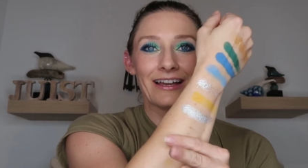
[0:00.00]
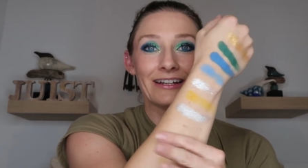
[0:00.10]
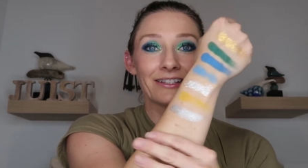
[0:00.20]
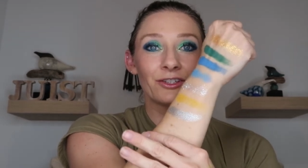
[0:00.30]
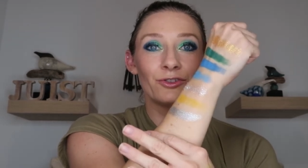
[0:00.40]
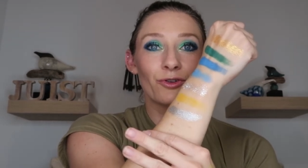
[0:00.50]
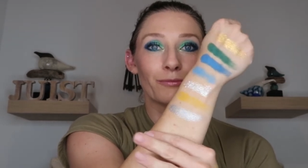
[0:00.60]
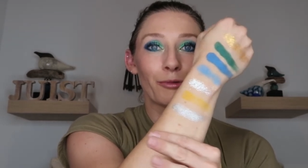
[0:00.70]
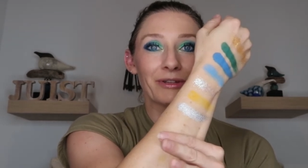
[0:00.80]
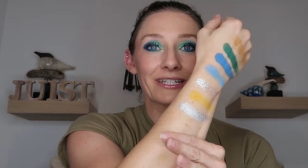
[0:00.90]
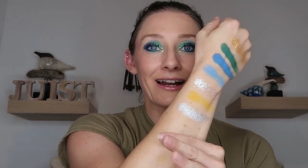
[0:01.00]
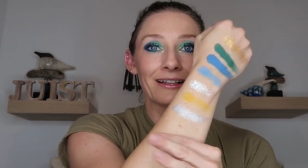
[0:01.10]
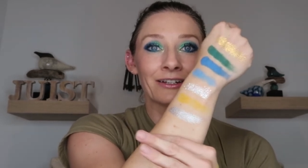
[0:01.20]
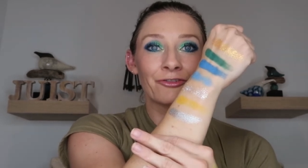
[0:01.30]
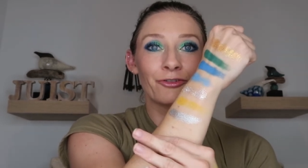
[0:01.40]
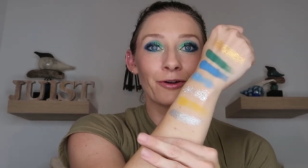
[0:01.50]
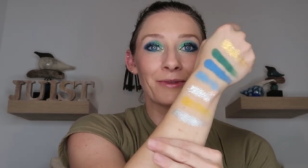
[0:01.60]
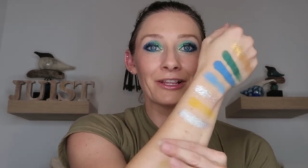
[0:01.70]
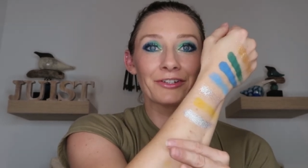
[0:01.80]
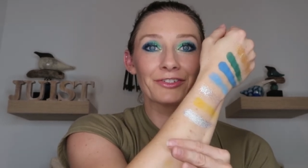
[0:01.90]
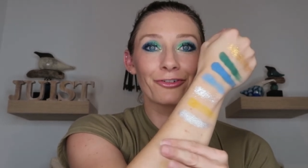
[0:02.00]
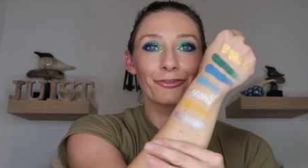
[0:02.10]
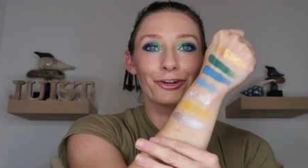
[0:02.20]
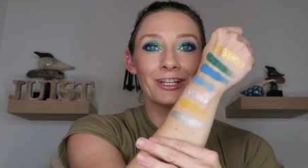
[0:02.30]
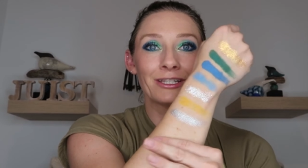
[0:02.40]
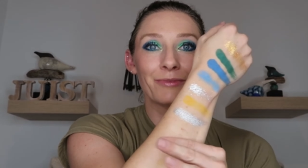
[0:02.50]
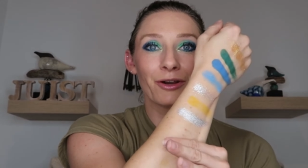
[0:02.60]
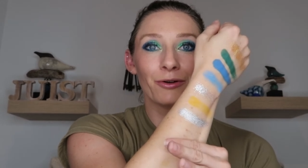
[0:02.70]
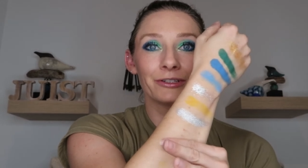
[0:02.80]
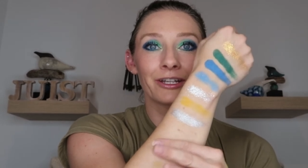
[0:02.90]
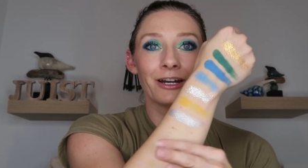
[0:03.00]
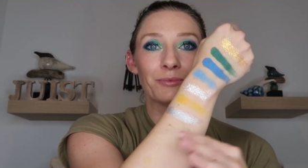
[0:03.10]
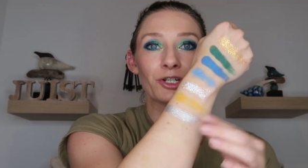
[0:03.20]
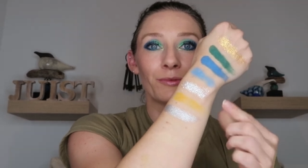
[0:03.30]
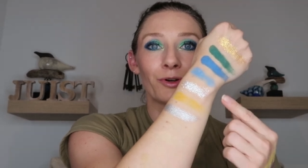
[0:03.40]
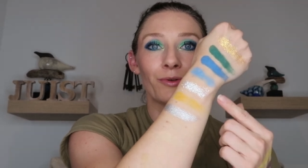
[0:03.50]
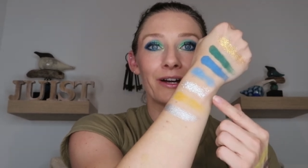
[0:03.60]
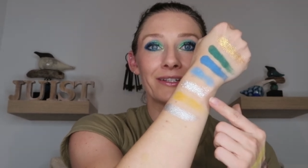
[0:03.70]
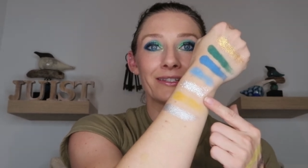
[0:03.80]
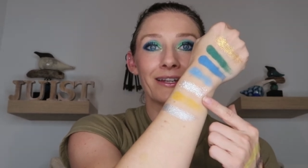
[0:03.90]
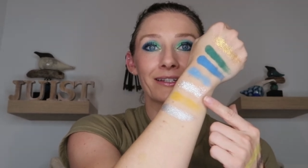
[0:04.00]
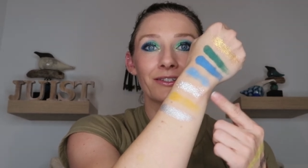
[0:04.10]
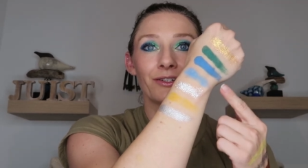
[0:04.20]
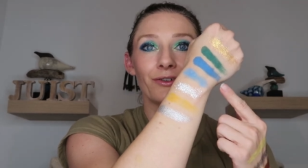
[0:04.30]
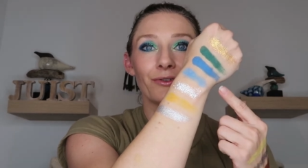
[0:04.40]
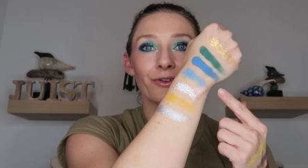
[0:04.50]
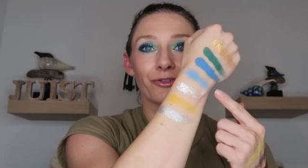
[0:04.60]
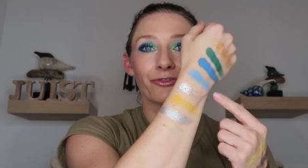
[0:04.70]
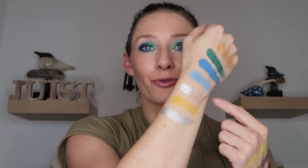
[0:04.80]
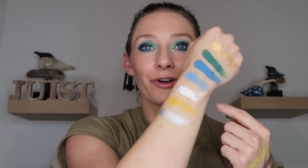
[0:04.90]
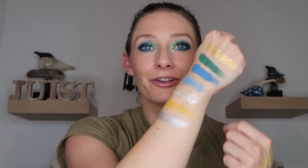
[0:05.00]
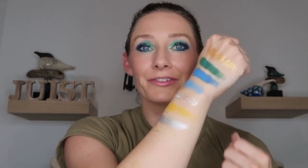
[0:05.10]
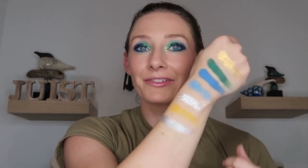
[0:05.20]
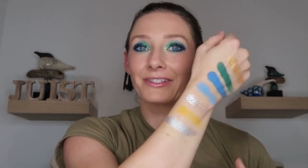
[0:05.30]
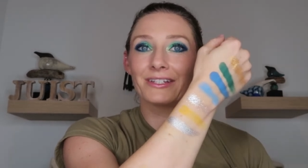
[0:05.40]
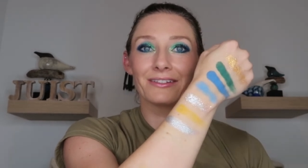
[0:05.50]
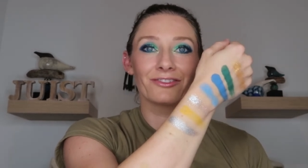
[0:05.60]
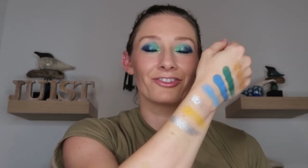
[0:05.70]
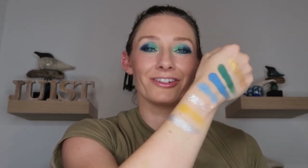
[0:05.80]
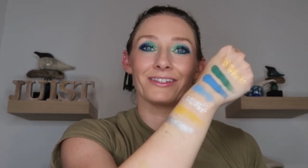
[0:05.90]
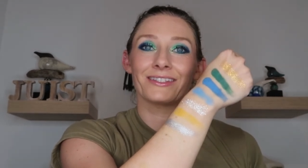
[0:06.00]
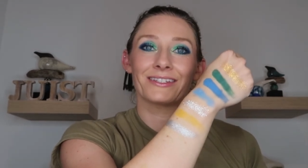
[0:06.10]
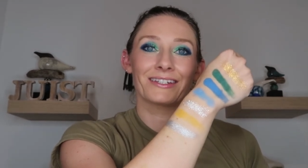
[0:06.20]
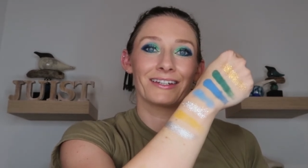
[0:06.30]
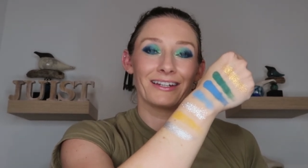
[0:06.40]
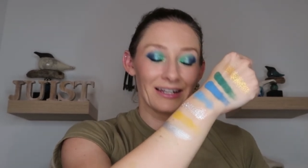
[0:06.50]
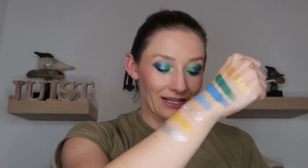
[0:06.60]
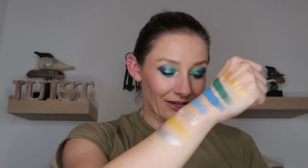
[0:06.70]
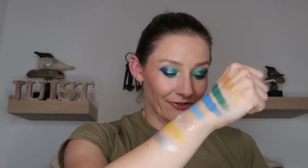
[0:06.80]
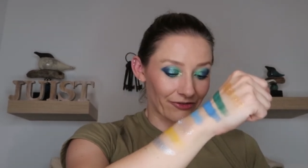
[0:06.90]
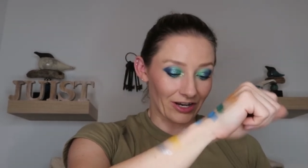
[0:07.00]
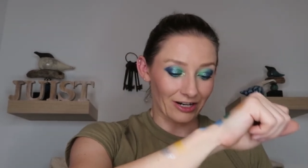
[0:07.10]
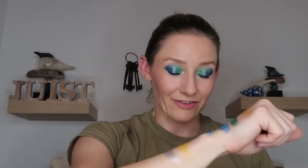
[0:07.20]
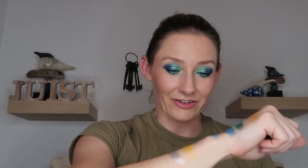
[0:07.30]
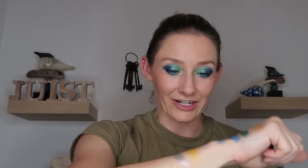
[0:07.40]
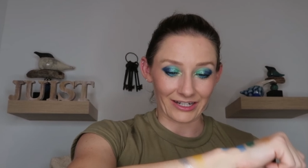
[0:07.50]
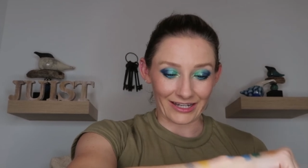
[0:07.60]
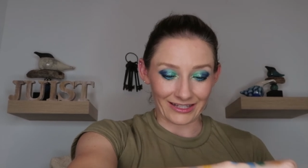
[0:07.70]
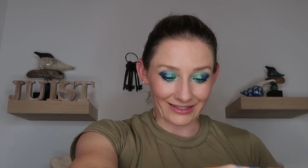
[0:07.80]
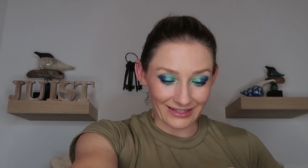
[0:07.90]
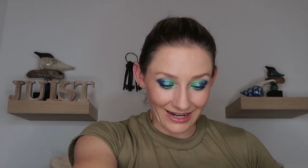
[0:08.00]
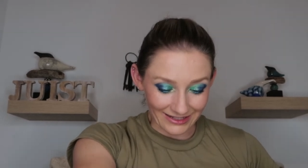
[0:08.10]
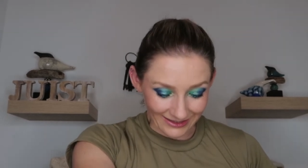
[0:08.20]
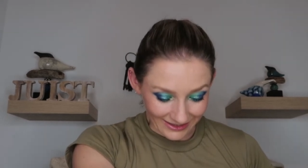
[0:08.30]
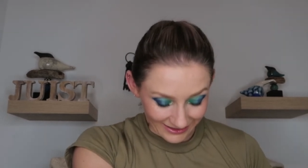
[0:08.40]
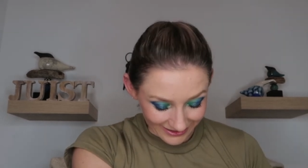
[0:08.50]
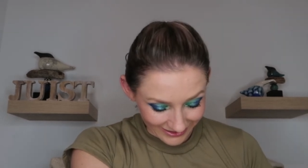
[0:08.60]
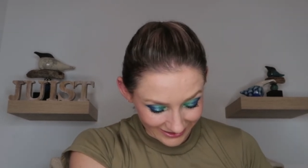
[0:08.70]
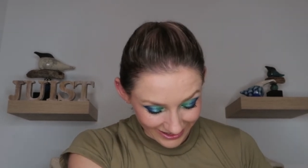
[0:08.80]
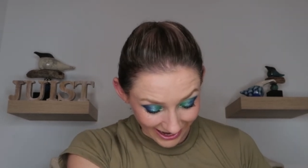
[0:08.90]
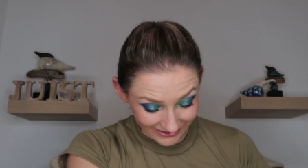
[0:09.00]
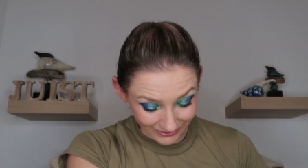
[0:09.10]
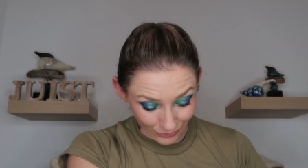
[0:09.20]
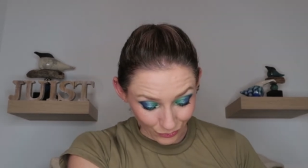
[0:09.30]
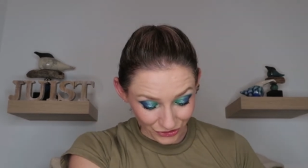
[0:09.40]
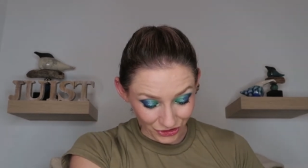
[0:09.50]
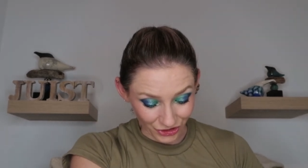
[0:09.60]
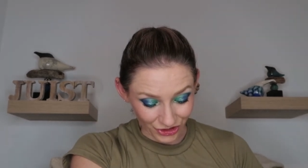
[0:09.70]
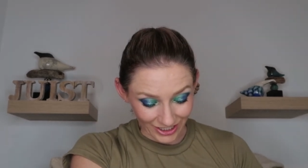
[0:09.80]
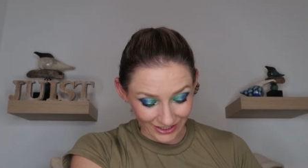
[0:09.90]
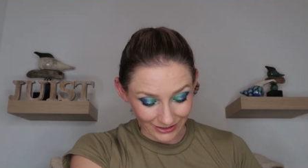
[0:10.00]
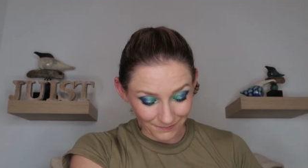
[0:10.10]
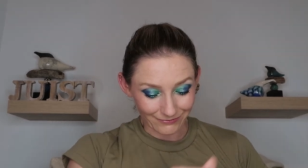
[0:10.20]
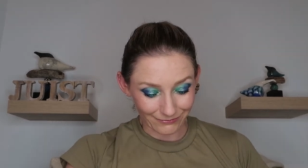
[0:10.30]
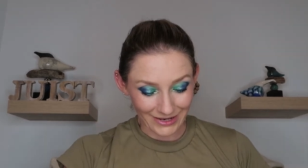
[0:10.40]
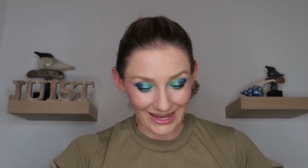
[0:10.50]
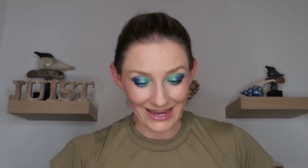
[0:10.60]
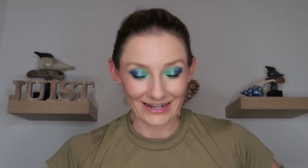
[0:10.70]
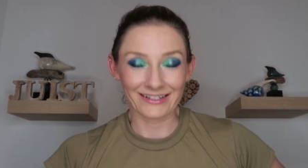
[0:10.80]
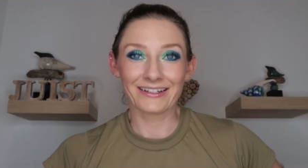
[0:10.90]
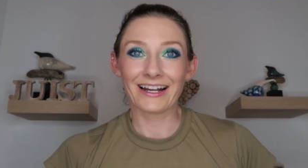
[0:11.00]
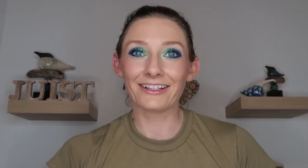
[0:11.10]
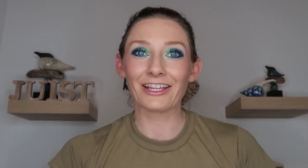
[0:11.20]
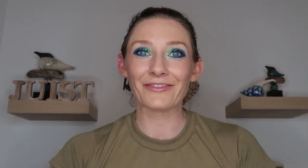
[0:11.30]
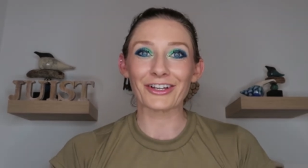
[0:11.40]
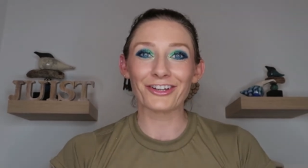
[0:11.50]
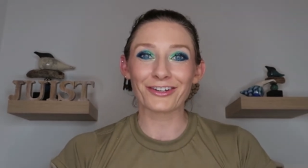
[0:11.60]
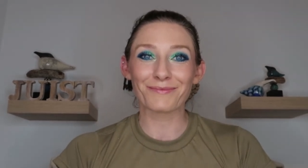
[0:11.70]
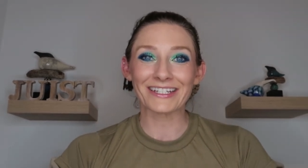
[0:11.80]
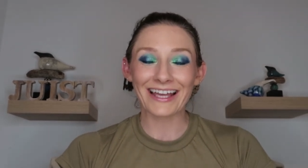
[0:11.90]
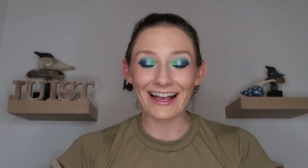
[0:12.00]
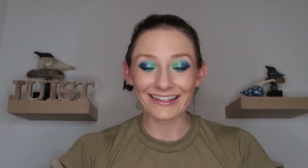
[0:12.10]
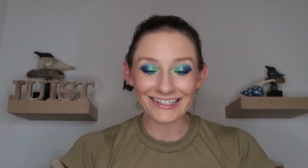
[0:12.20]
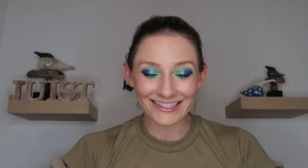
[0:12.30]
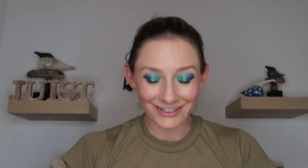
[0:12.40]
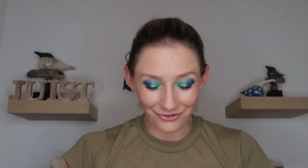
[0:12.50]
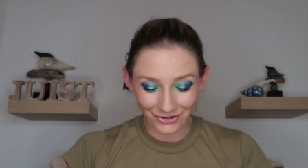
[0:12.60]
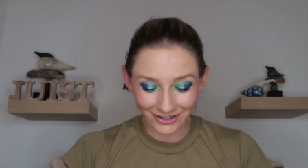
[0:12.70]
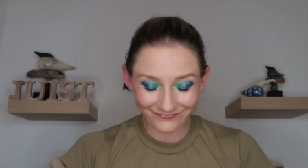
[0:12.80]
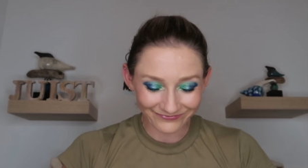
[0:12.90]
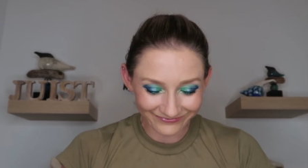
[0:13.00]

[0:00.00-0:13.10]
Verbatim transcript: And it's a normal metallic formula, so for it to be holding up shimmer-wise next to your foils is just very, very nice. That is, that is a gorgeous shade. Man, I love a good metallic silver.